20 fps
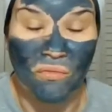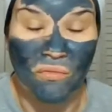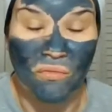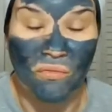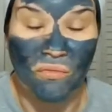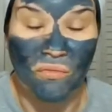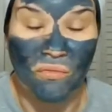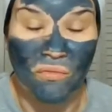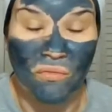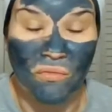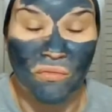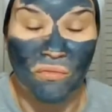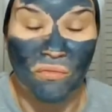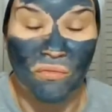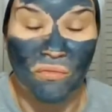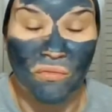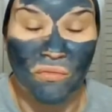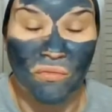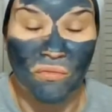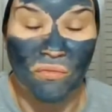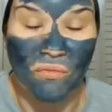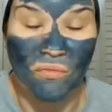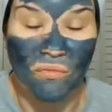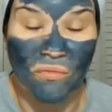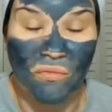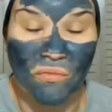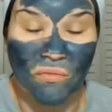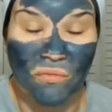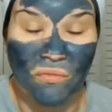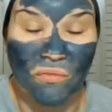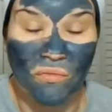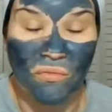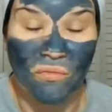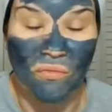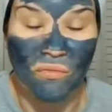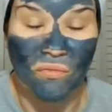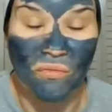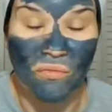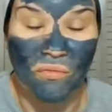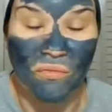So the really great thing is,
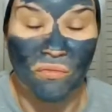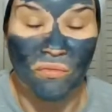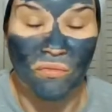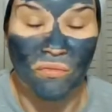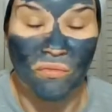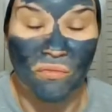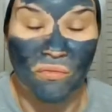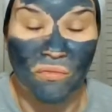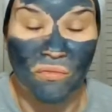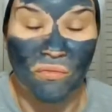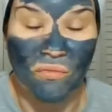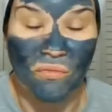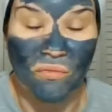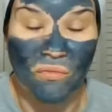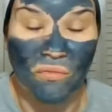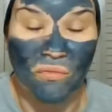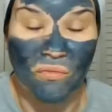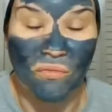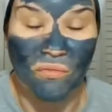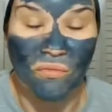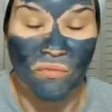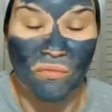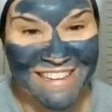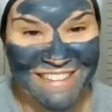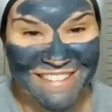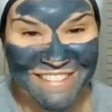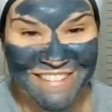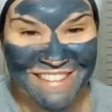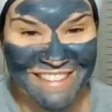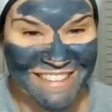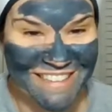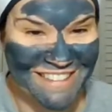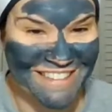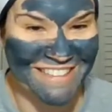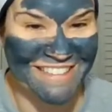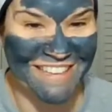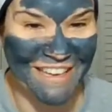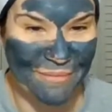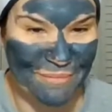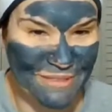while you're doing this, your hands are getting treated at the
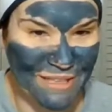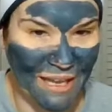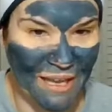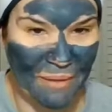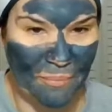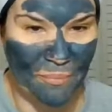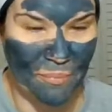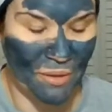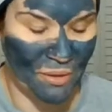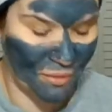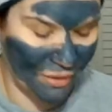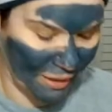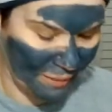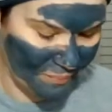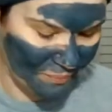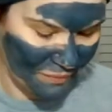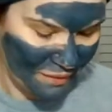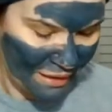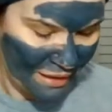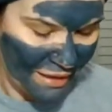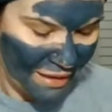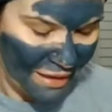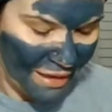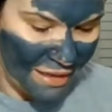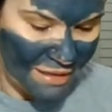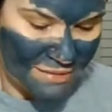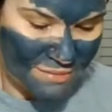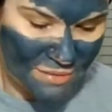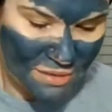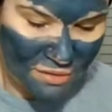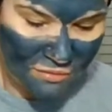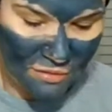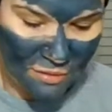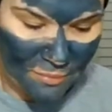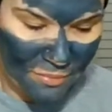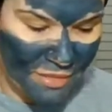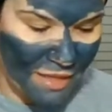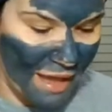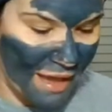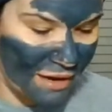same time, okay? Just going to
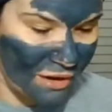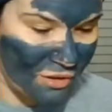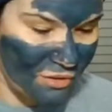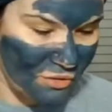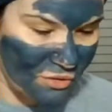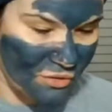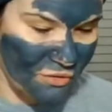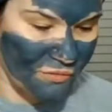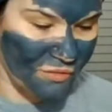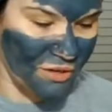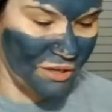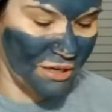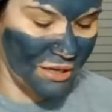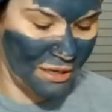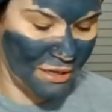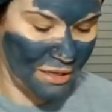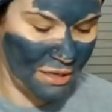rub that all over.